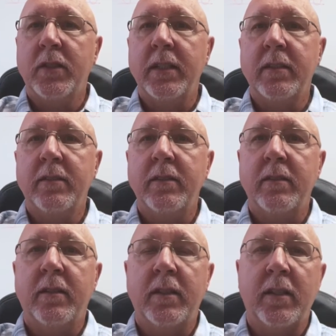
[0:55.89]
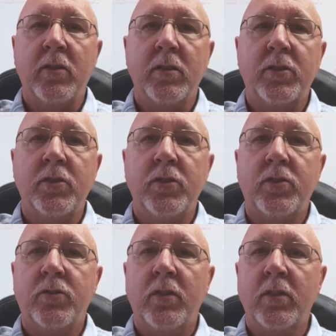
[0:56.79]
things that the early church
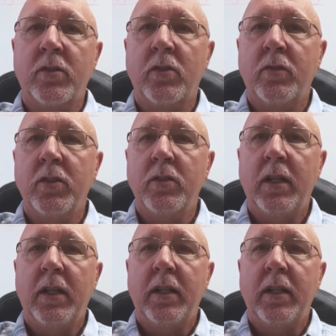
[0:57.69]
struggled over,